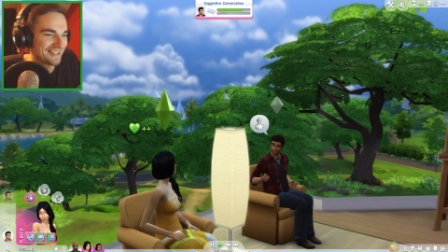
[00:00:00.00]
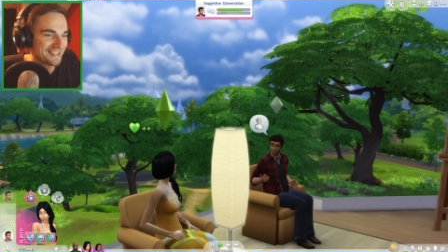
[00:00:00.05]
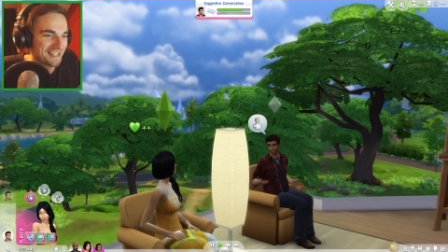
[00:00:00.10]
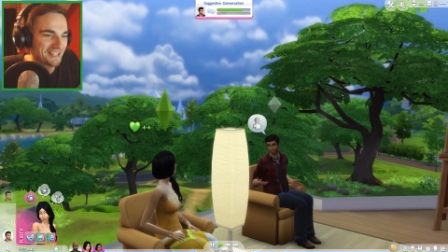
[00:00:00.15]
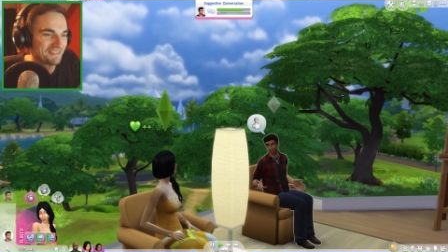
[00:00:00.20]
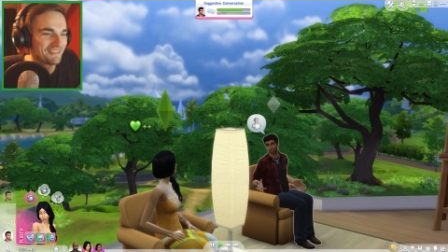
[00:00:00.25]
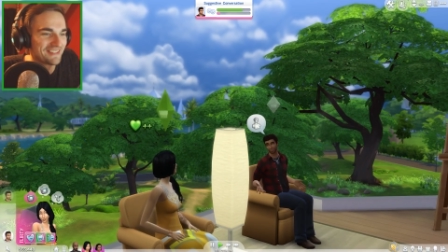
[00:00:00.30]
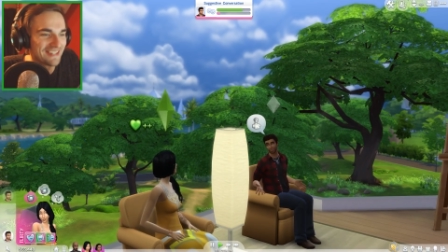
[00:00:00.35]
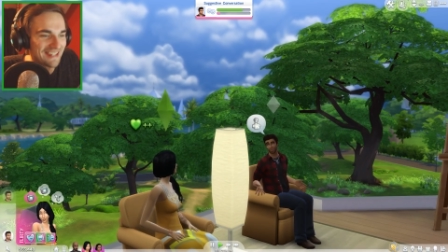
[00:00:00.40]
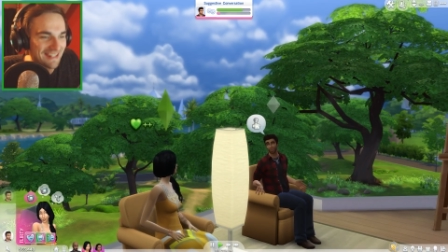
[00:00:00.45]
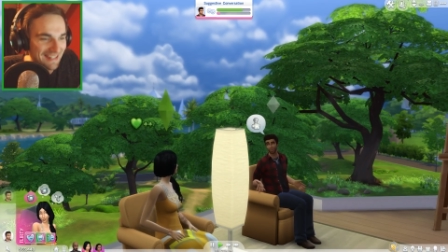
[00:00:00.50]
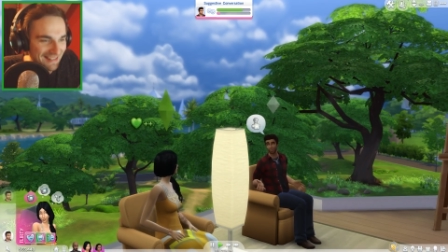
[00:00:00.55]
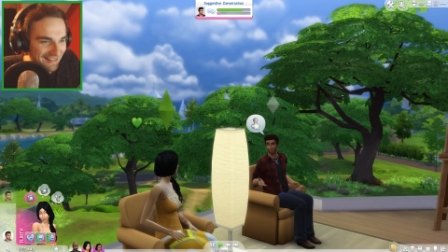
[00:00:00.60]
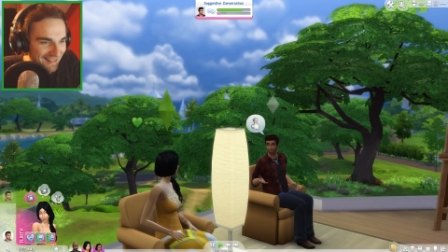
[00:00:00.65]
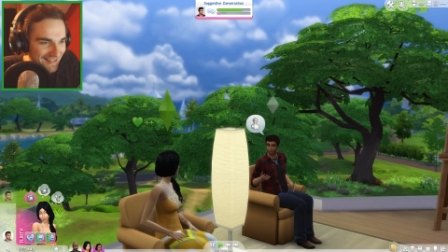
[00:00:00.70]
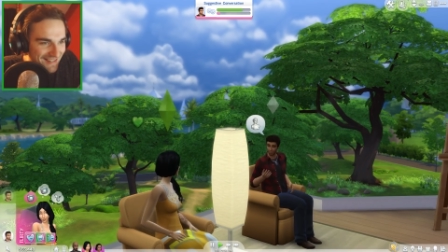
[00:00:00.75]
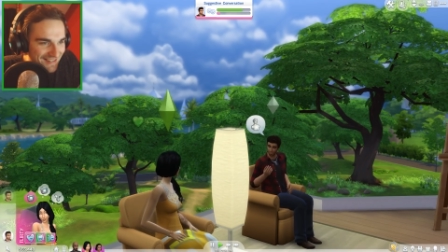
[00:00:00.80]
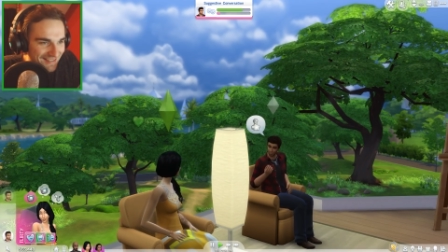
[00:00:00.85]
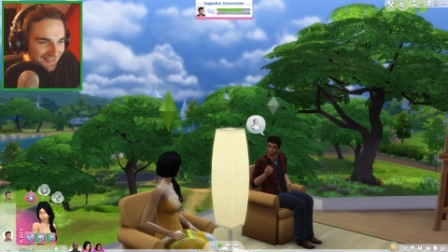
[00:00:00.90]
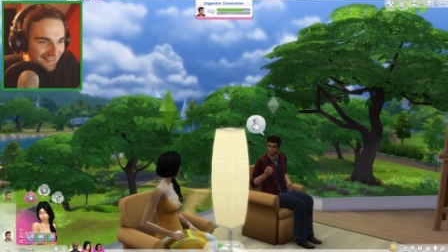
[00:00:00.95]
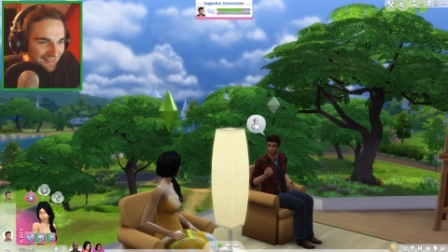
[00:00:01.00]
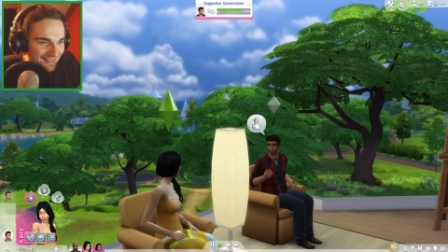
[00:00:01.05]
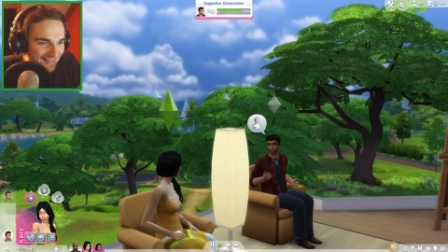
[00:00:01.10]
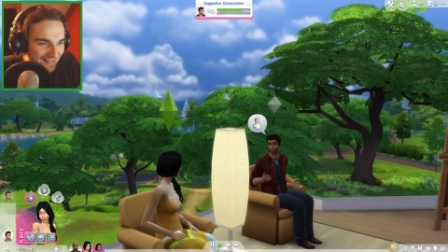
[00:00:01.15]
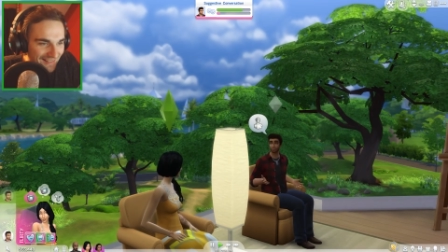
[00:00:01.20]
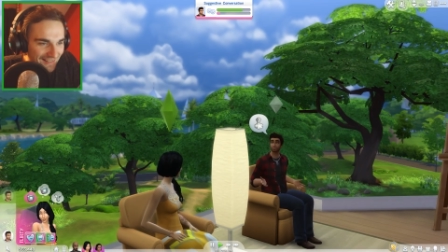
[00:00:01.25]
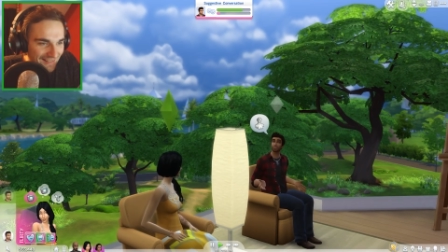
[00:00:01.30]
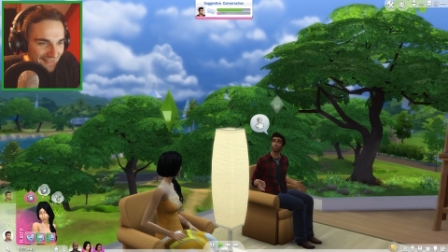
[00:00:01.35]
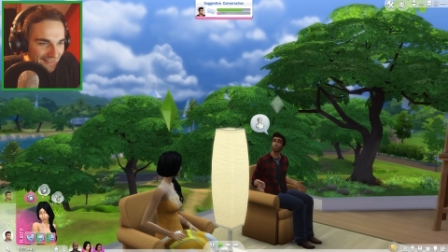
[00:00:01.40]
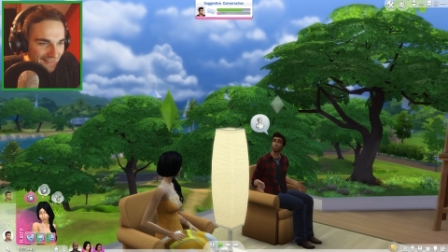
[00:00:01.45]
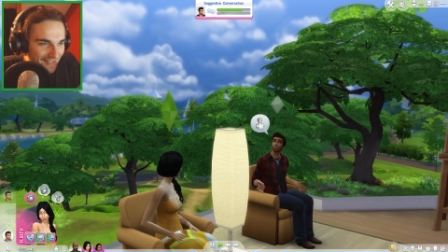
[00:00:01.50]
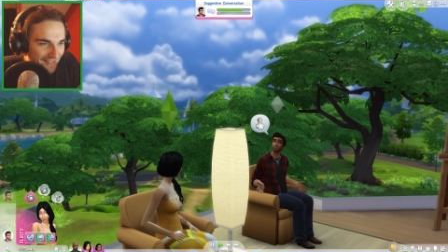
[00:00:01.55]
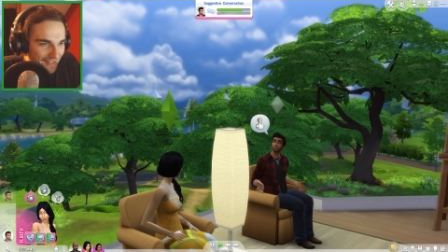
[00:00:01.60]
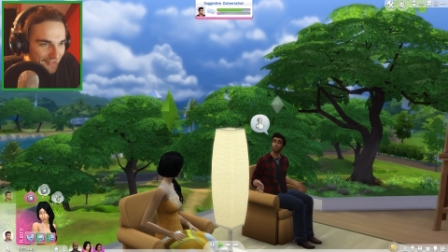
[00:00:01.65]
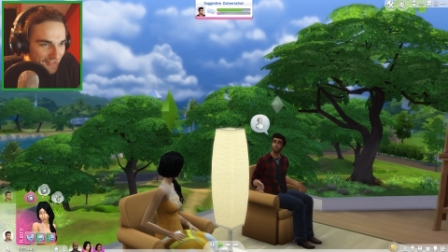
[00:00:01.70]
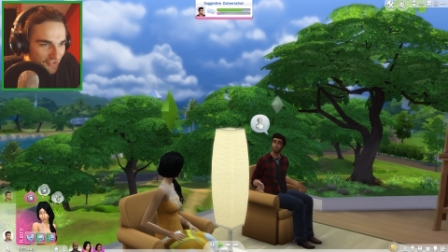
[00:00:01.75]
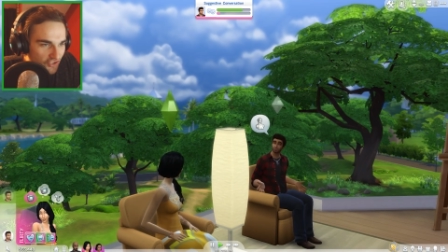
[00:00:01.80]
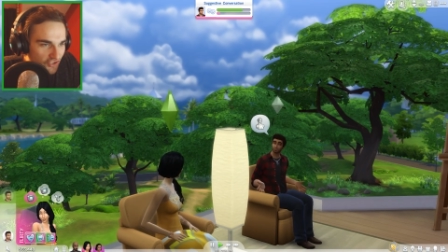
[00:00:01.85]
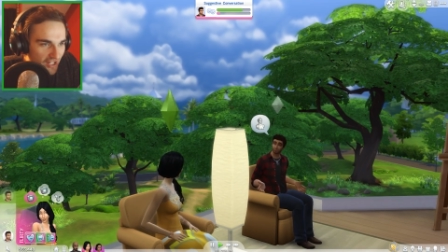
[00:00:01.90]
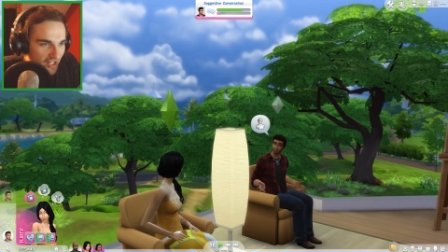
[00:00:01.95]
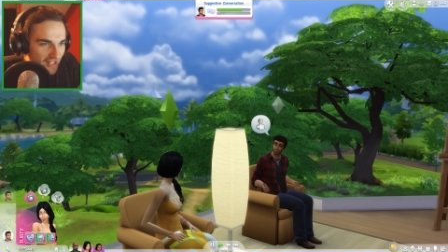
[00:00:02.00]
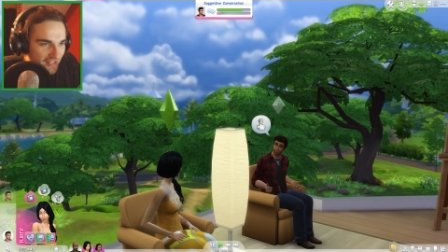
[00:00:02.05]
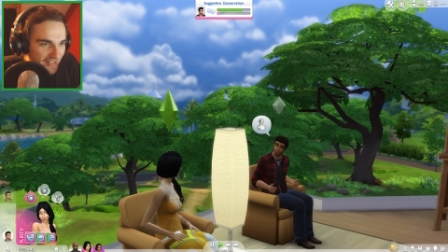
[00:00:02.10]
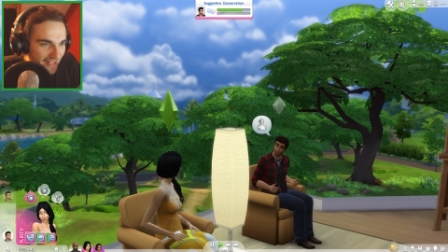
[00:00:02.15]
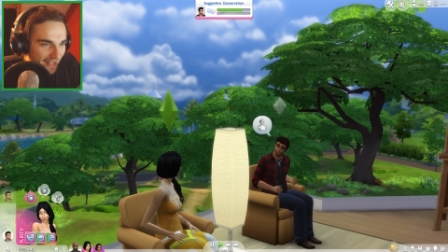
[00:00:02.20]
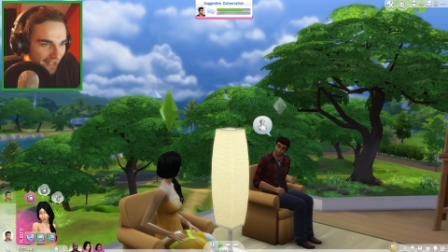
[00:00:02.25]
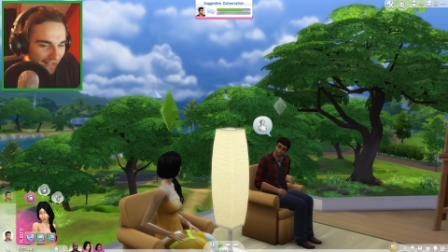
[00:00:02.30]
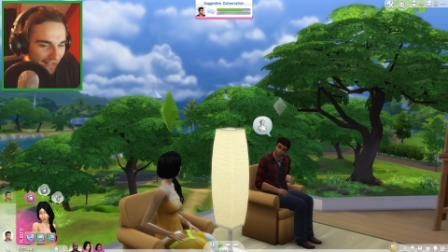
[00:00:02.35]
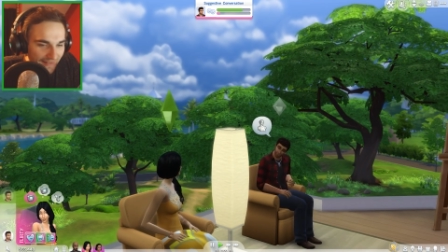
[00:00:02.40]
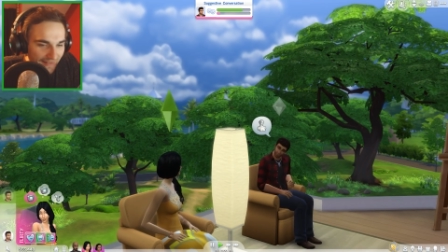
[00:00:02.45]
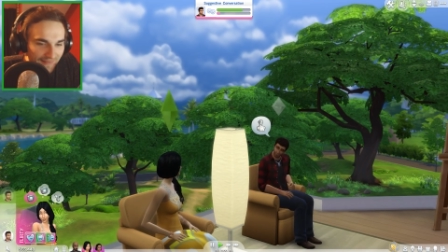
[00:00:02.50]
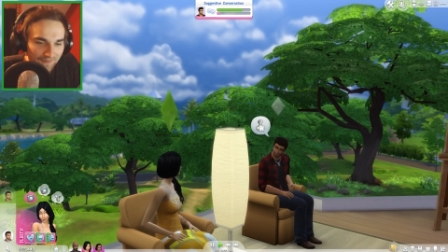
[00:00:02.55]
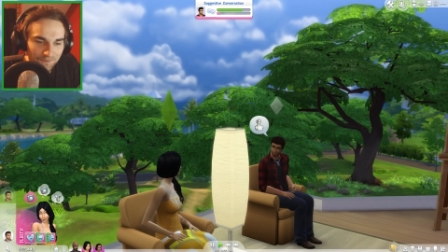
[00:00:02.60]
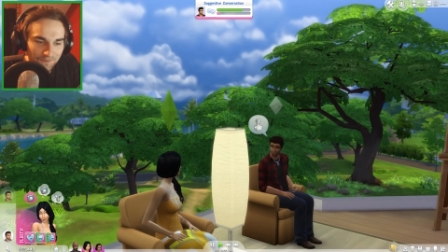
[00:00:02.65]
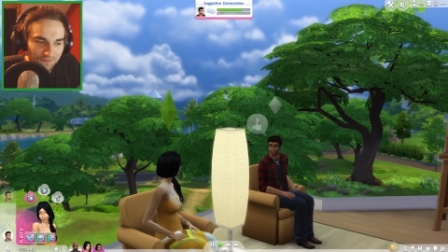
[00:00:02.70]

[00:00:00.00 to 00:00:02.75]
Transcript: this is ridiculous. This is cheating.